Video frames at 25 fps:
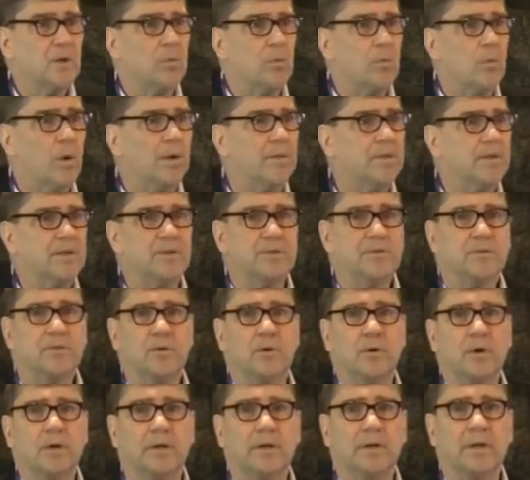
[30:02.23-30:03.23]
whether you're
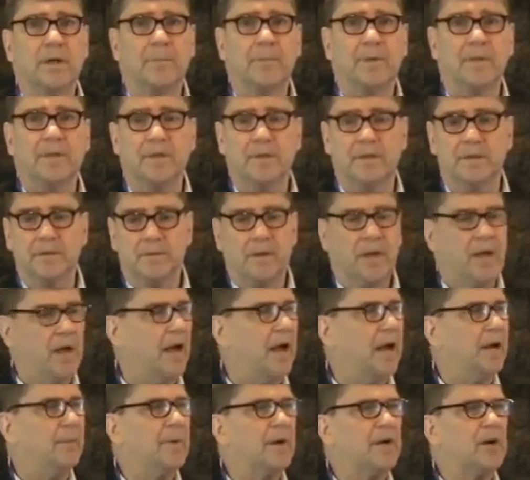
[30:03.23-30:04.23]
doing, I mean, the,
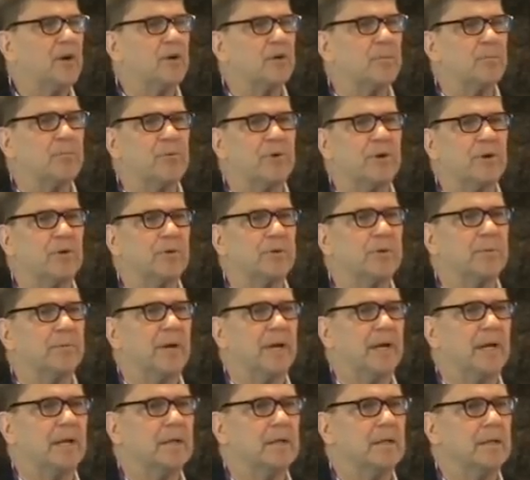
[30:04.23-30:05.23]
anybody heard of print on
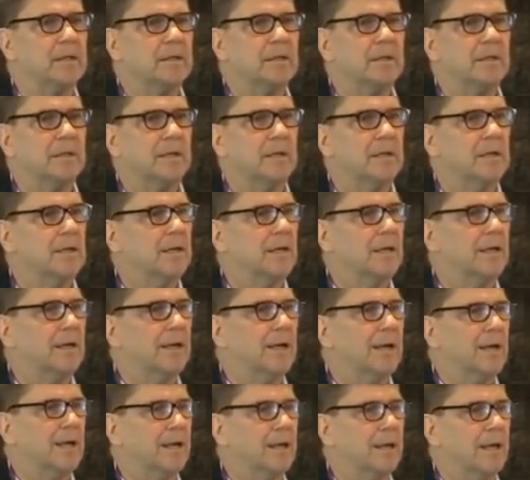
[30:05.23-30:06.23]
demand? Yeah.
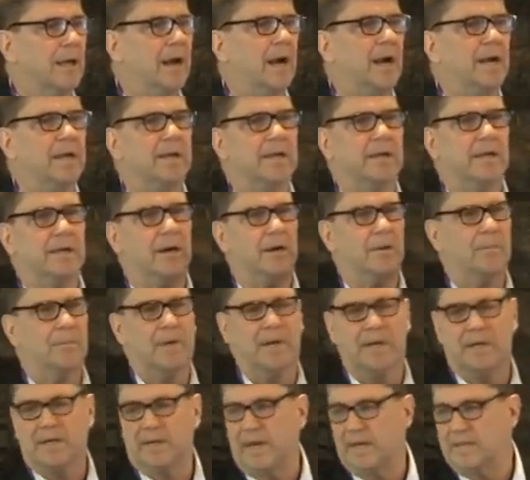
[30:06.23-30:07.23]
There you go,
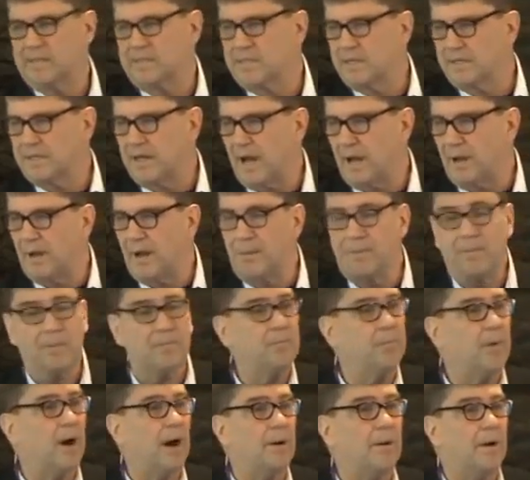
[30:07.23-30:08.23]
man, that's it. I, I'm
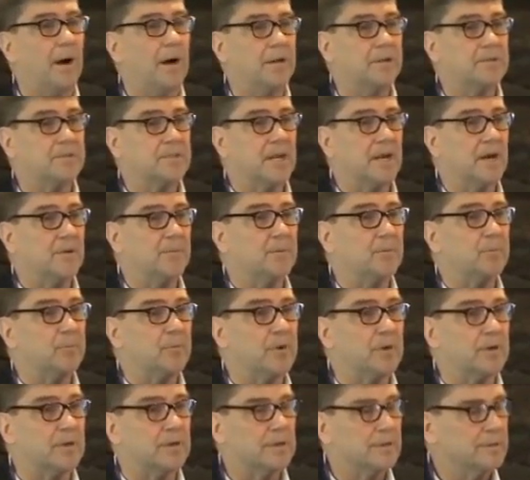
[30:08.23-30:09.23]
a, I, I say I'm a
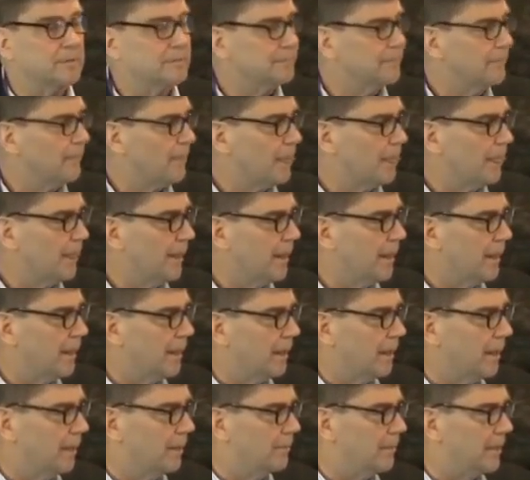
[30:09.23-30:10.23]
printer
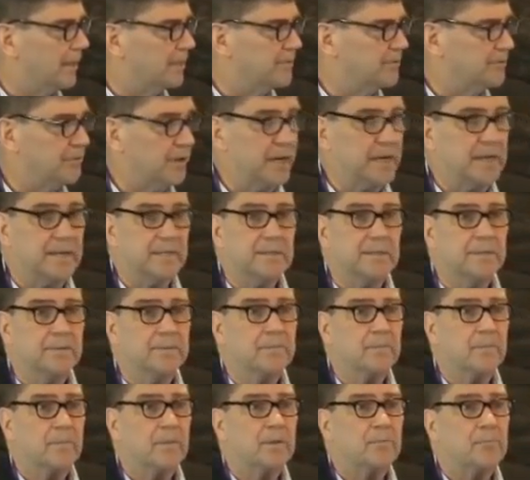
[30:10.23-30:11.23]
uh, by trade.
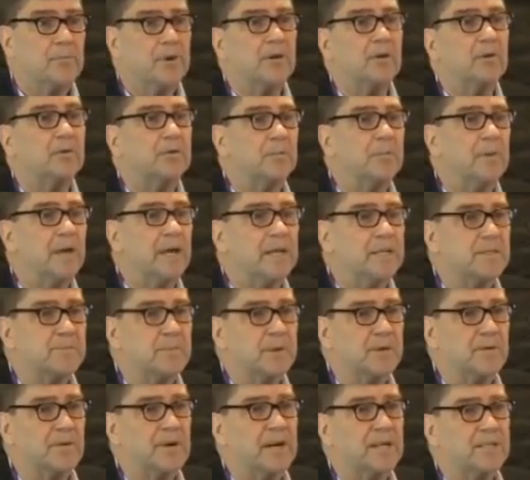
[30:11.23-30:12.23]
Print on demand's
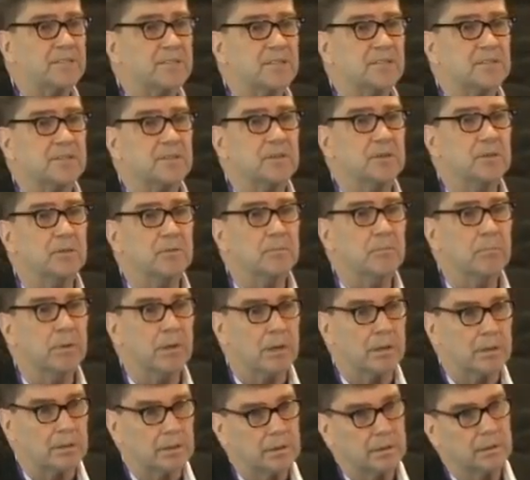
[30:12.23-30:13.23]
been around since
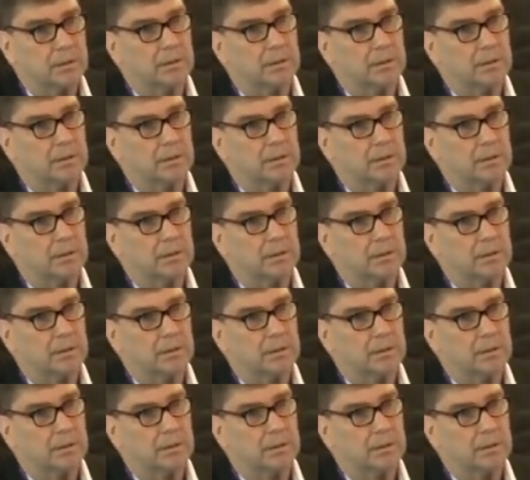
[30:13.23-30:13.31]
Gutenberg.